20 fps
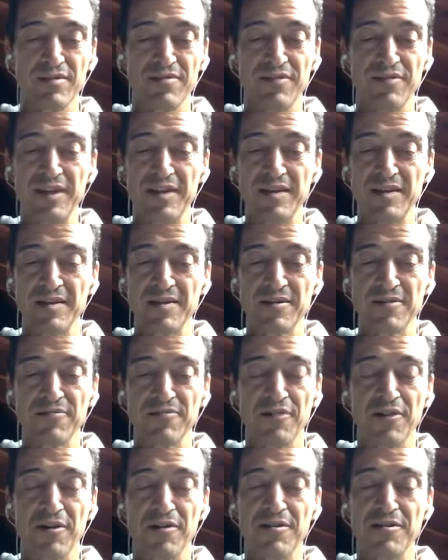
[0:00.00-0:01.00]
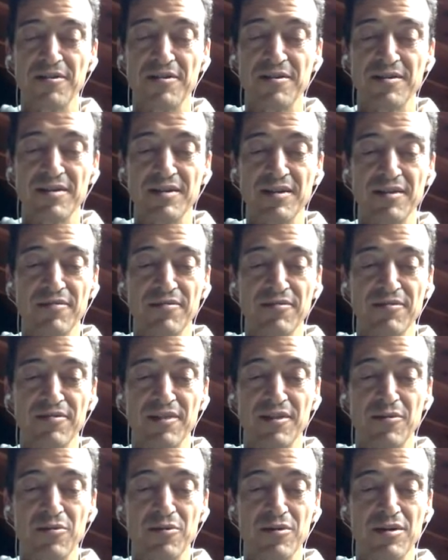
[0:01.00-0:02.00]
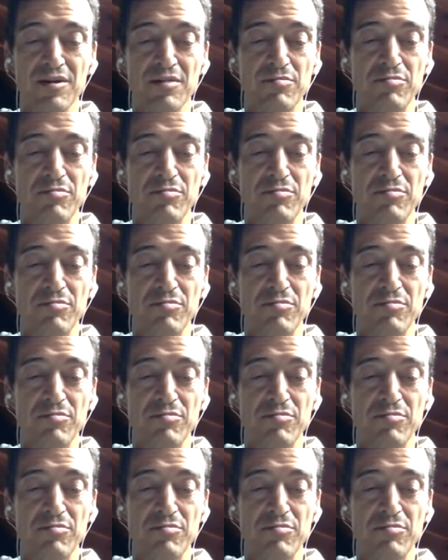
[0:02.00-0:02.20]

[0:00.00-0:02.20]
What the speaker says: faces of others if there were